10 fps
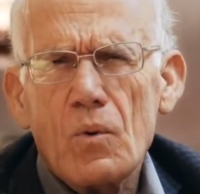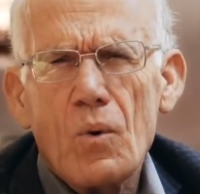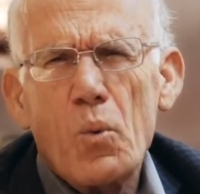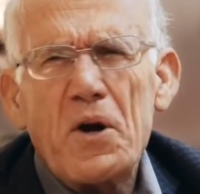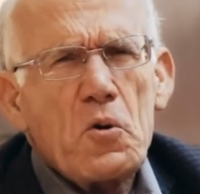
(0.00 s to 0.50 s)
We're
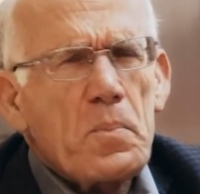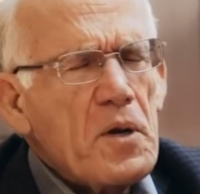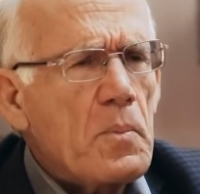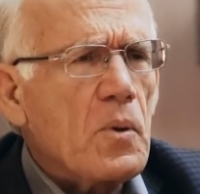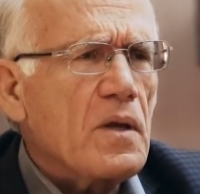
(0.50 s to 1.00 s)
a weird
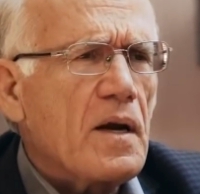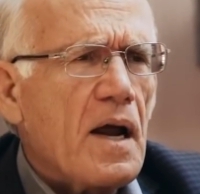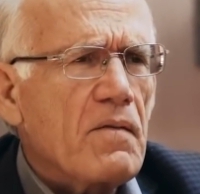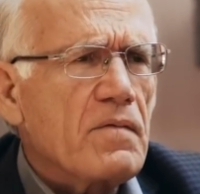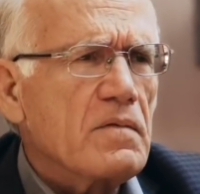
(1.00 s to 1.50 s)
people that
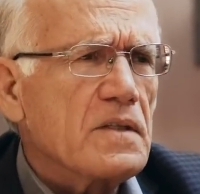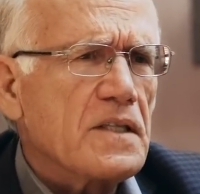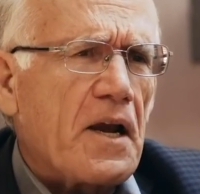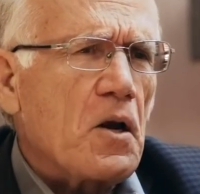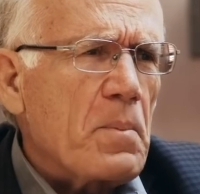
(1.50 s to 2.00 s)
have
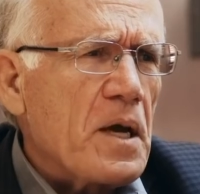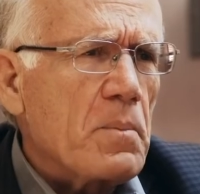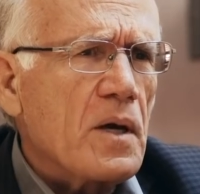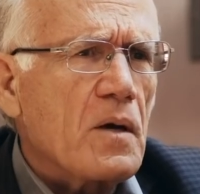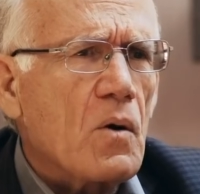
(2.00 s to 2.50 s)
Second
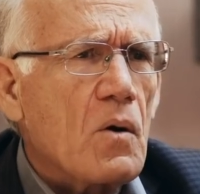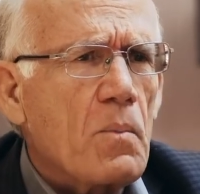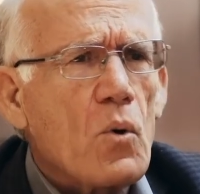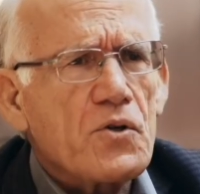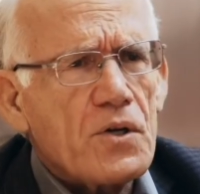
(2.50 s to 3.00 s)
Amendment or
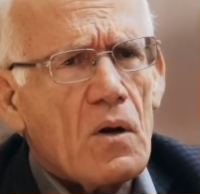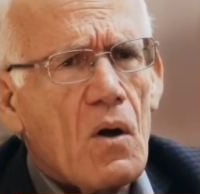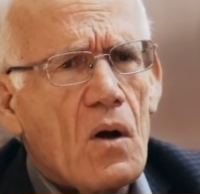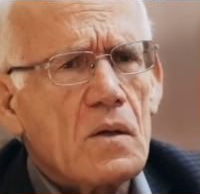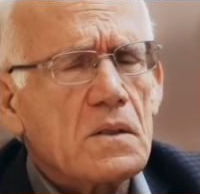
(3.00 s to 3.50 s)
abortion
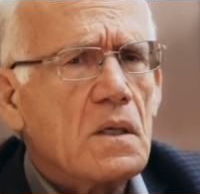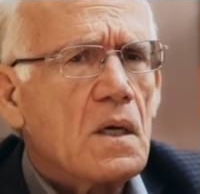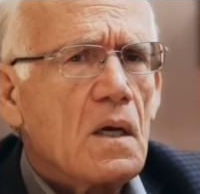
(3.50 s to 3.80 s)
laws,